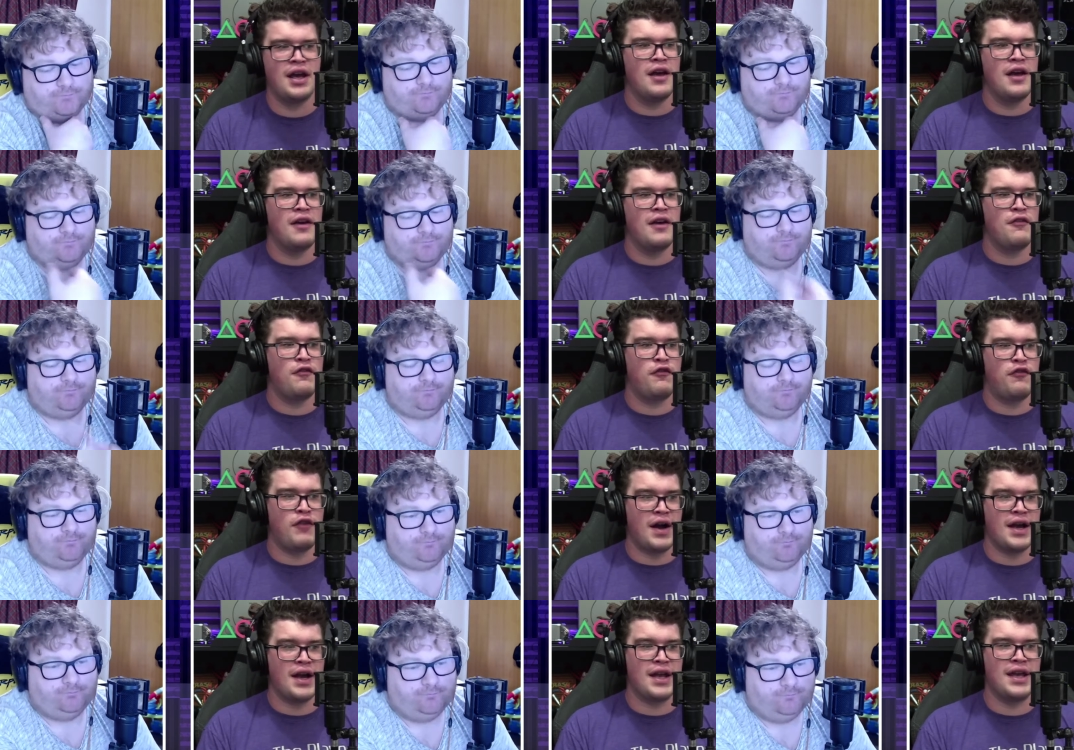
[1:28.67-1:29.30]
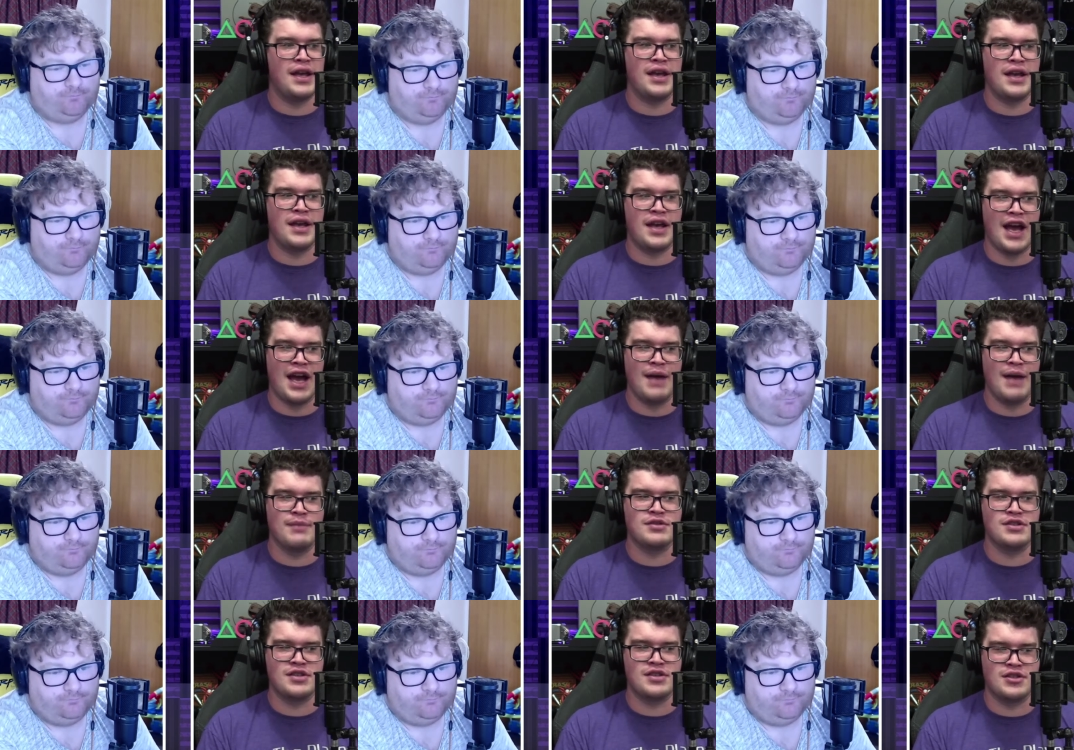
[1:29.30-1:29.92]
Speaker 1: fucking
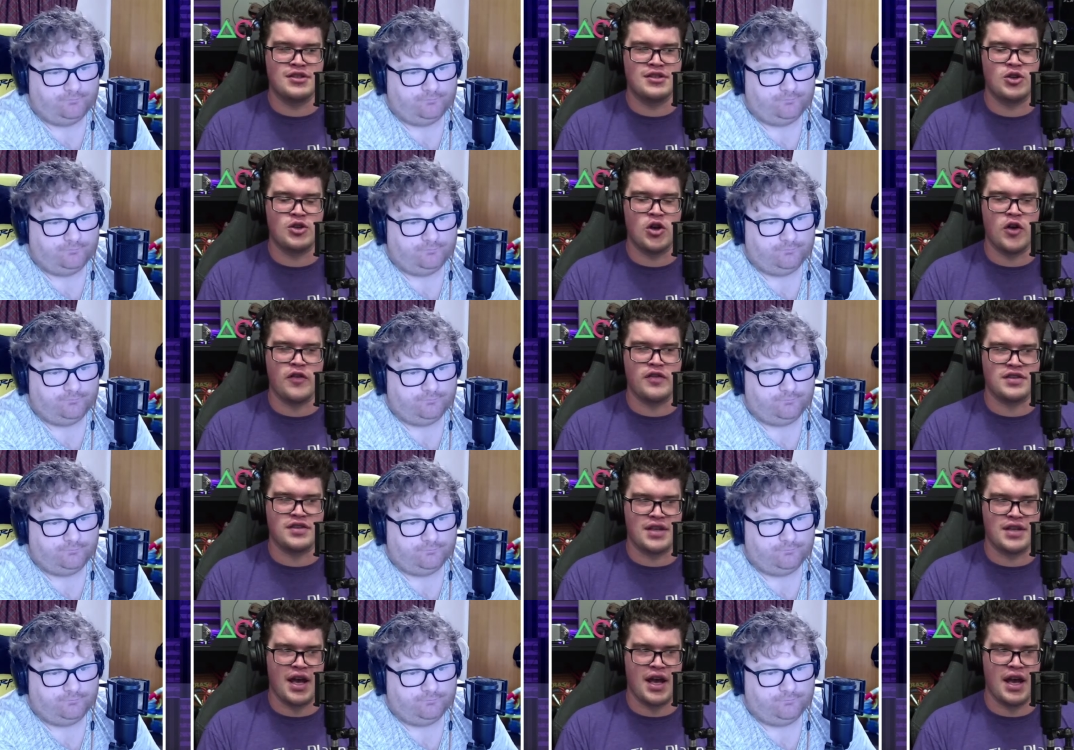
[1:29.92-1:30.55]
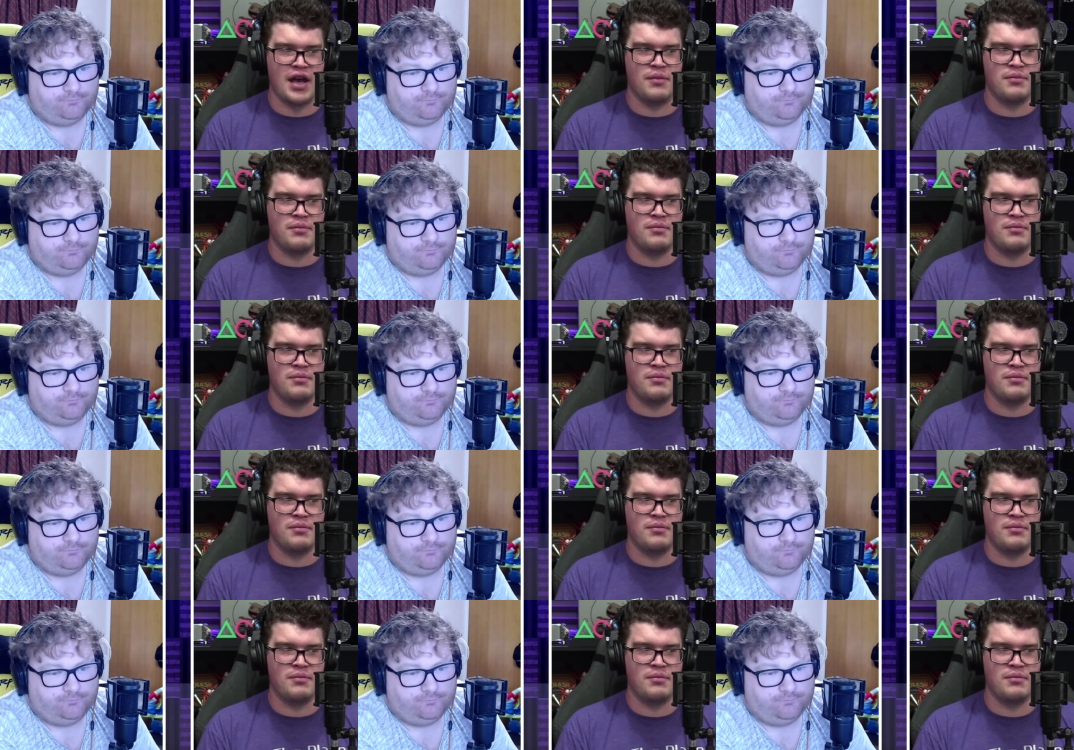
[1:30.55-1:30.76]
games as a service game,